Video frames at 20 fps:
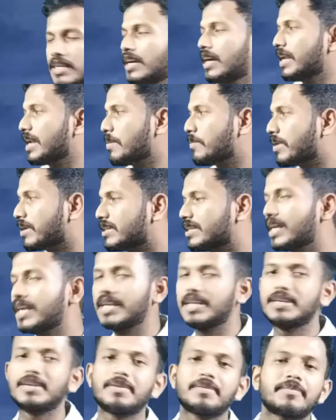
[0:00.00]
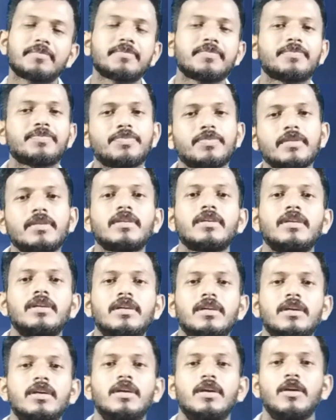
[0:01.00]
Number 10.
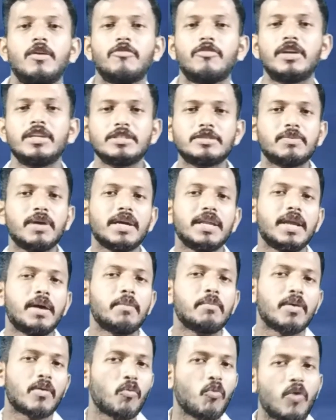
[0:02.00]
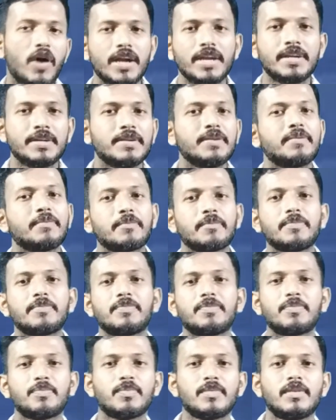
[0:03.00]
What is my number 1?
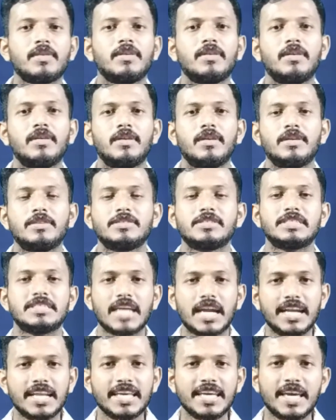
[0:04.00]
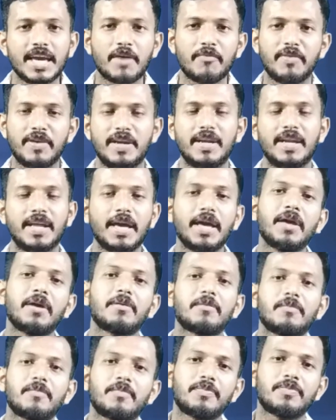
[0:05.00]
Study every day.
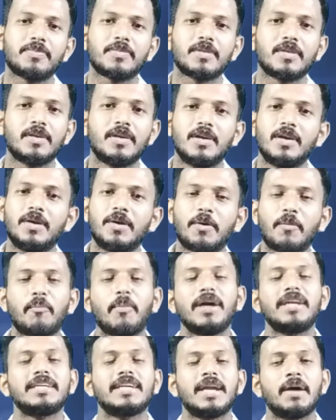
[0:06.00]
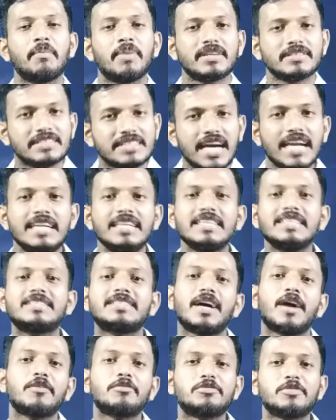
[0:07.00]
My number 10
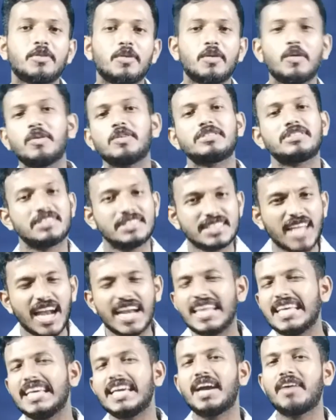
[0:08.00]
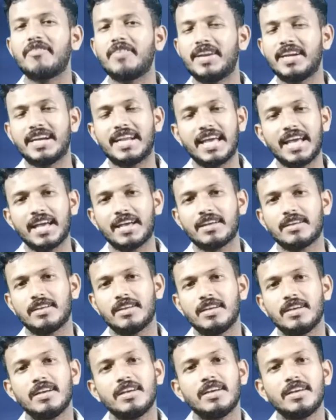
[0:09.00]
is also study every day.
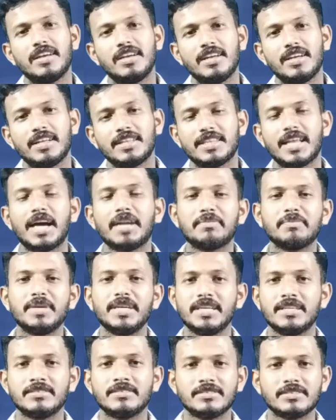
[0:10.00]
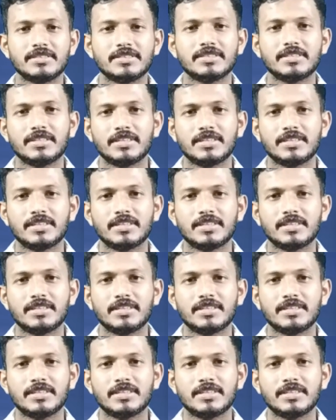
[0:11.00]
That means